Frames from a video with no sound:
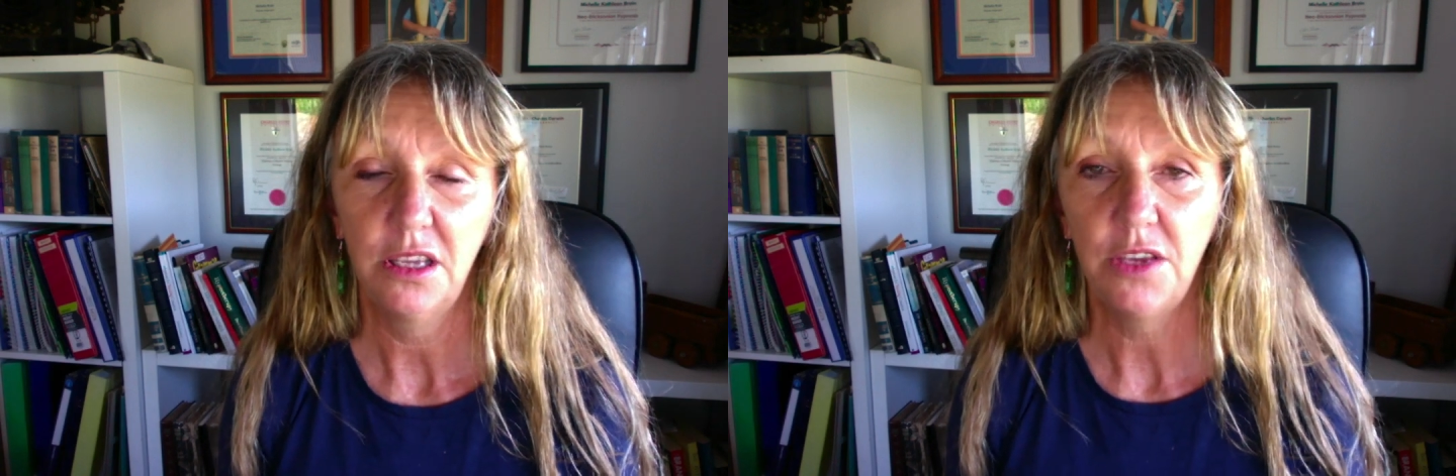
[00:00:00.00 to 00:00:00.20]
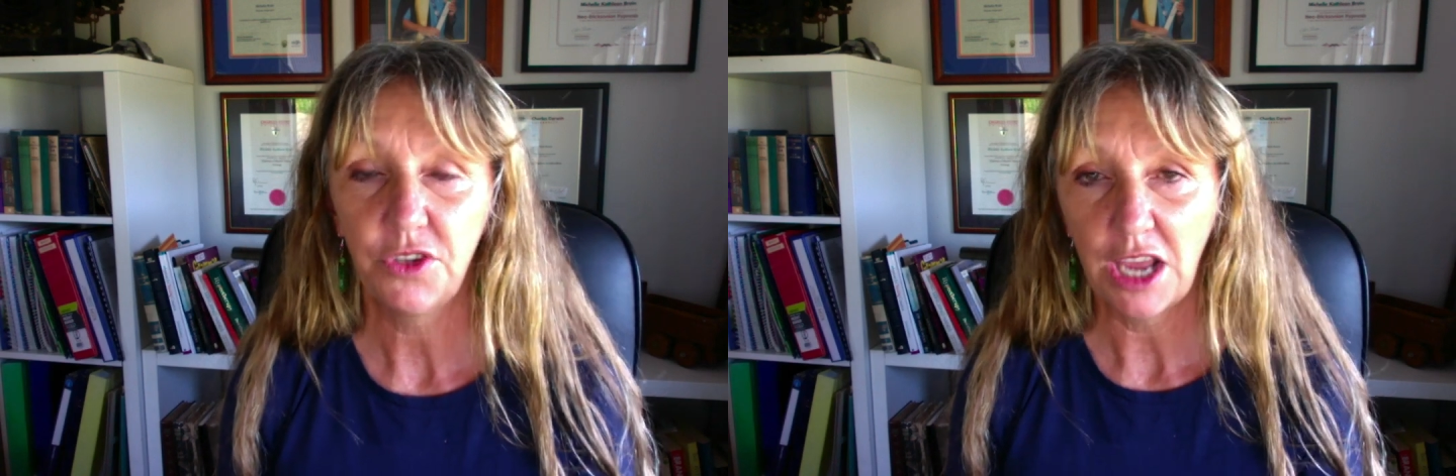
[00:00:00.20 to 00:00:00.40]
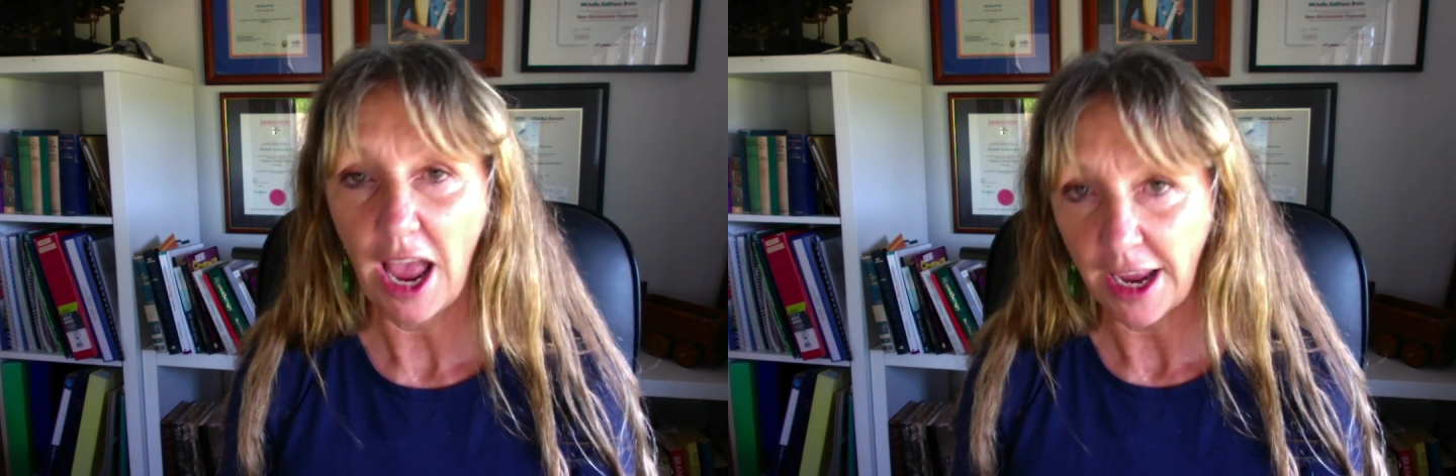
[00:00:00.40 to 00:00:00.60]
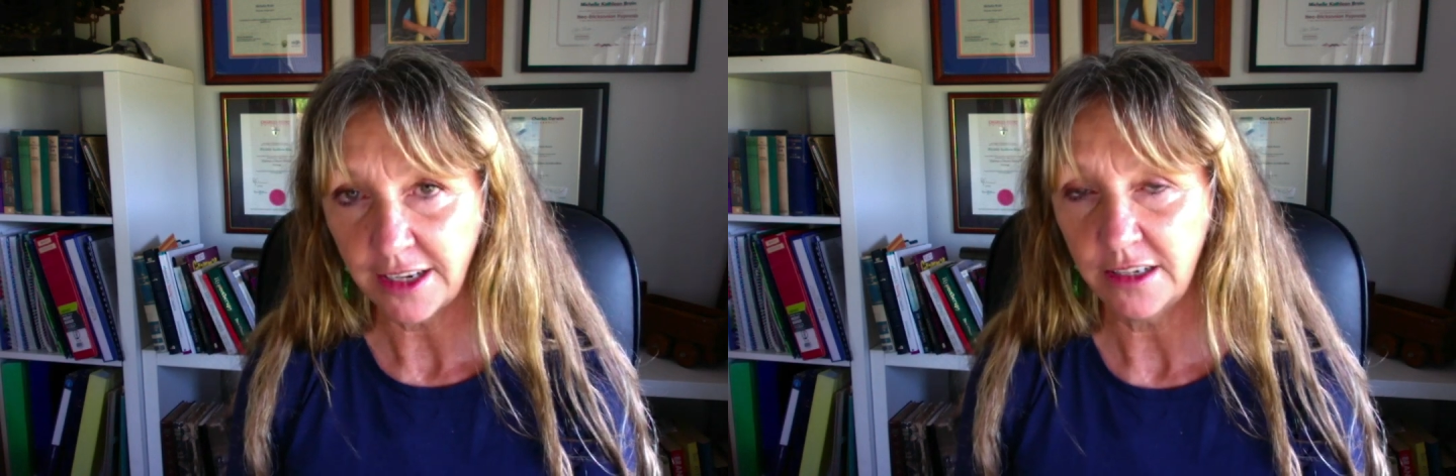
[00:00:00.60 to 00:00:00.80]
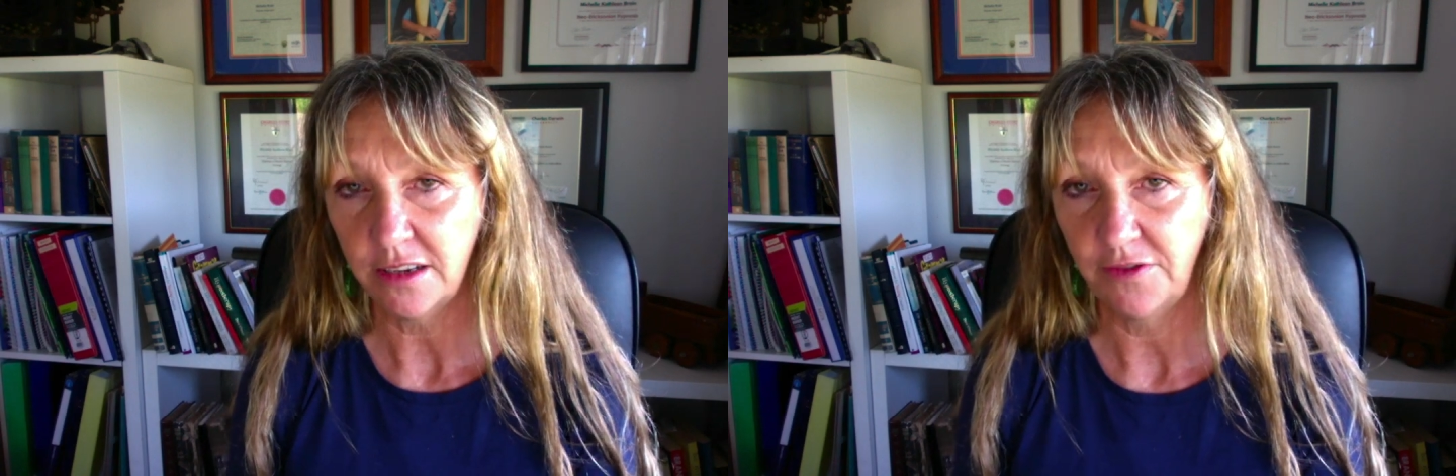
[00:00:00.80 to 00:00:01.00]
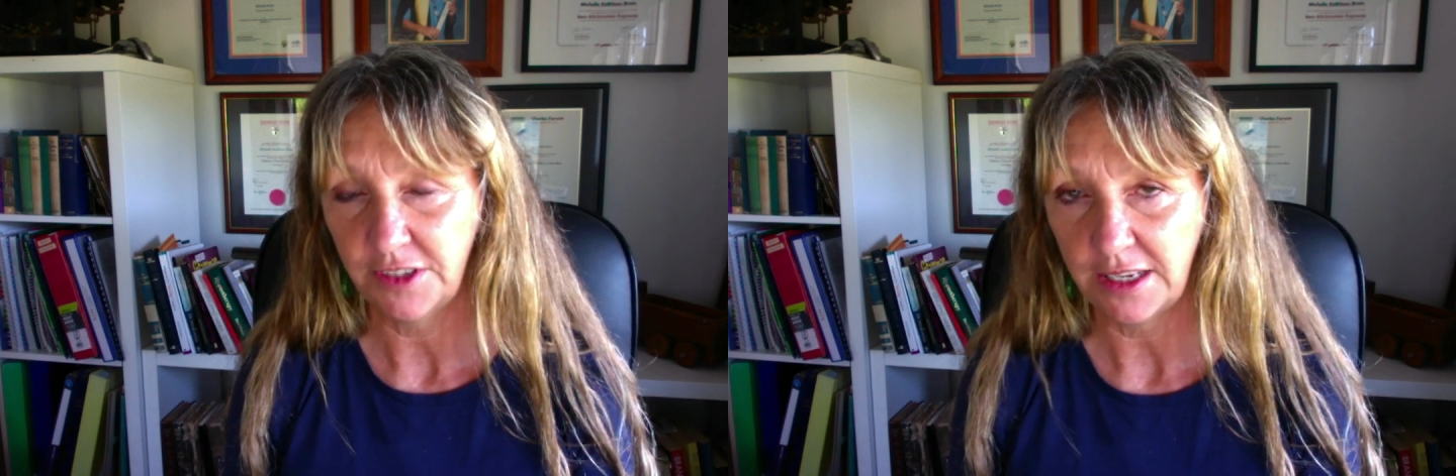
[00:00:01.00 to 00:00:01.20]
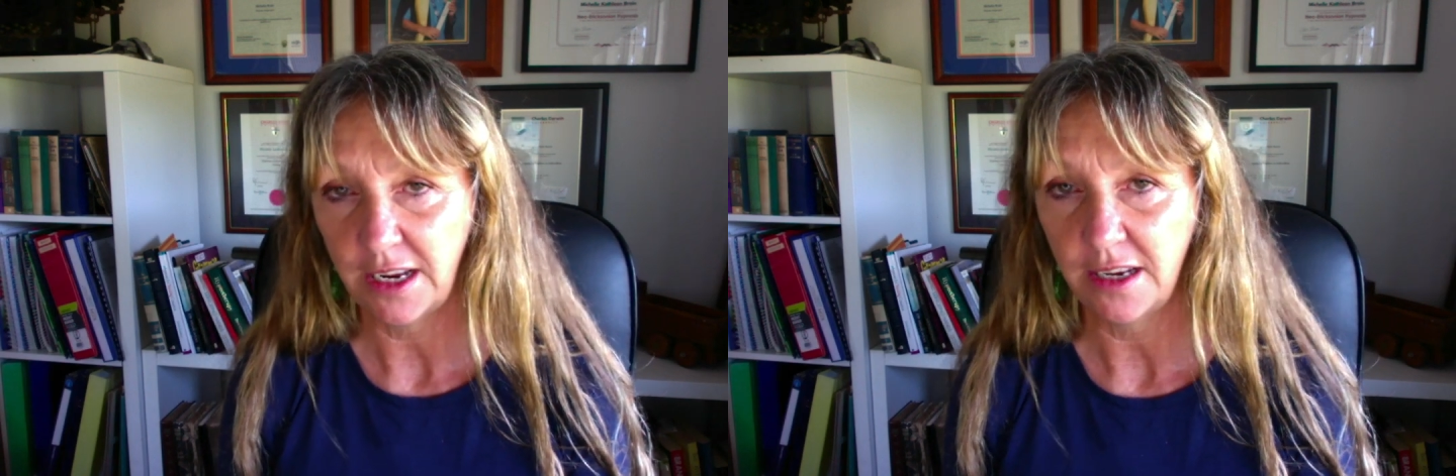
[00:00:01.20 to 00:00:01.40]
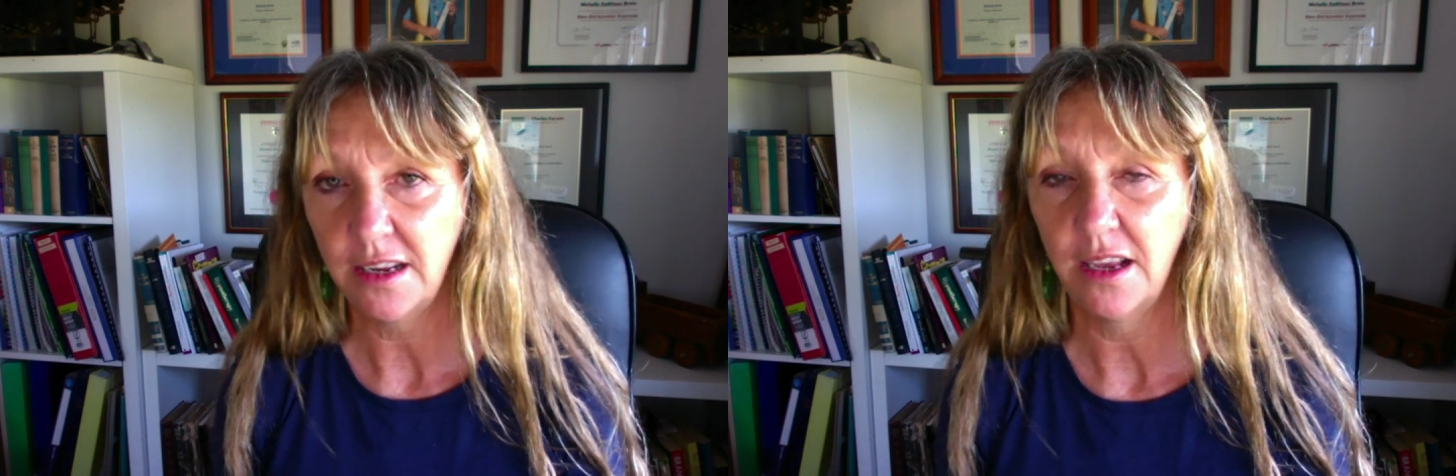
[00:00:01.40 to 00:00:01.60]
If she hadn't have
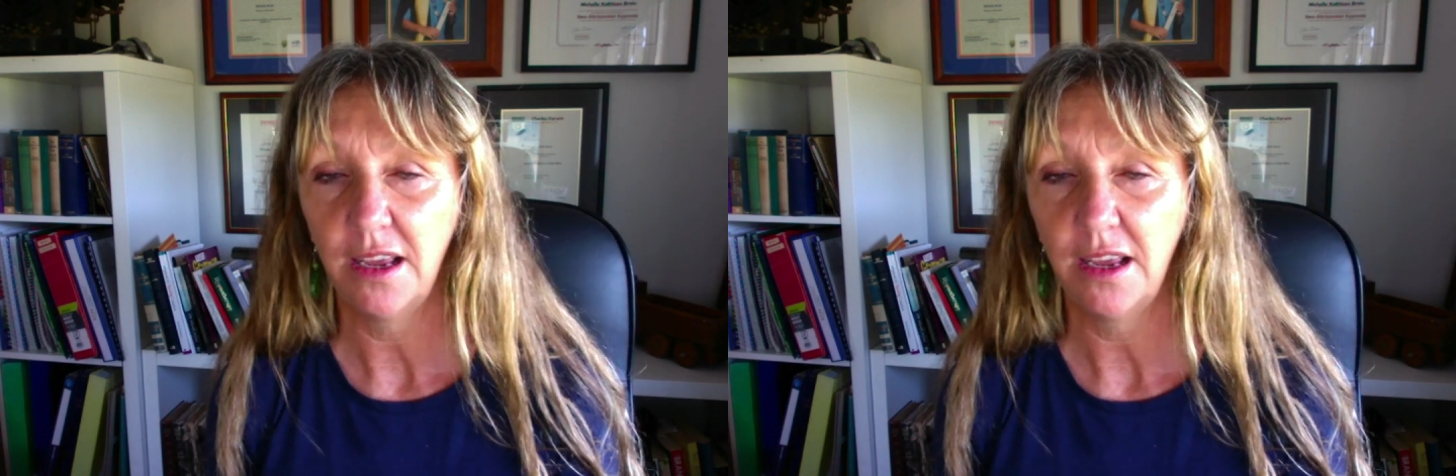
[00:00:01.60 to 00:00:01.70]
seen